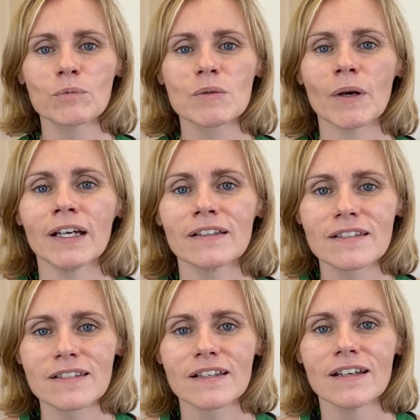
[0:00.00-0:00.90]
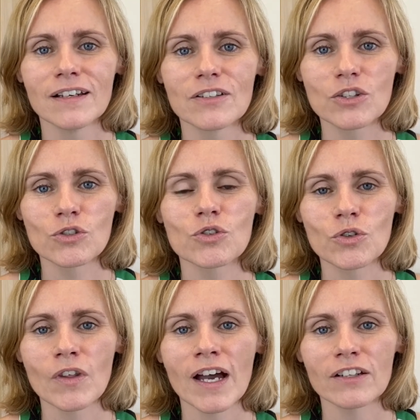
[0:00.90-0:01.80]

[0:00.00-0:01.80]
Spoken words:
space to do that.